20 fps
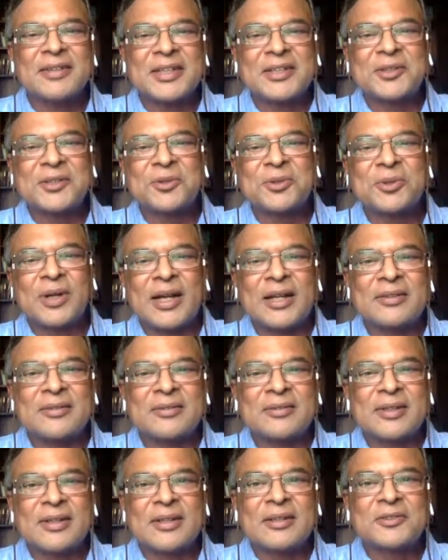Ritu
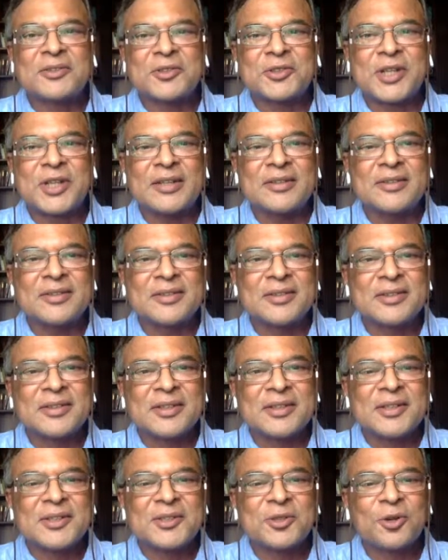and Trishant.
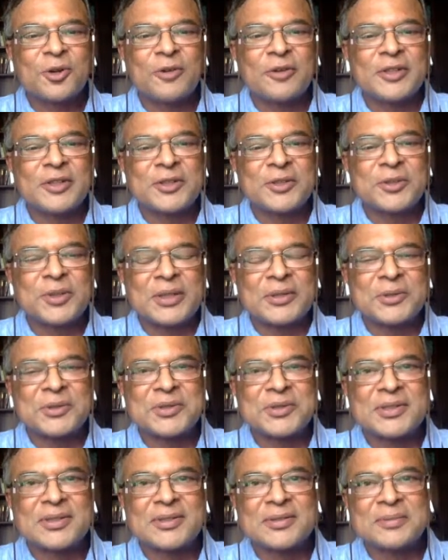So over to you,
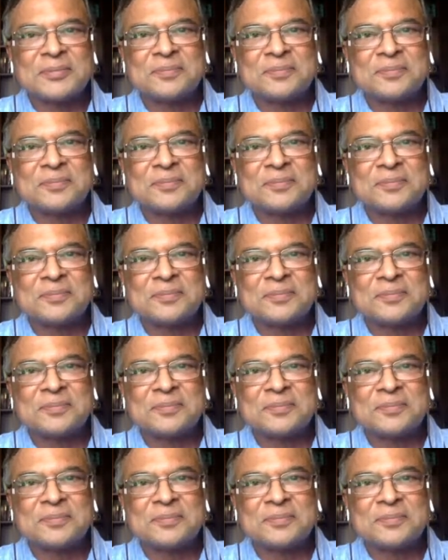Anuj.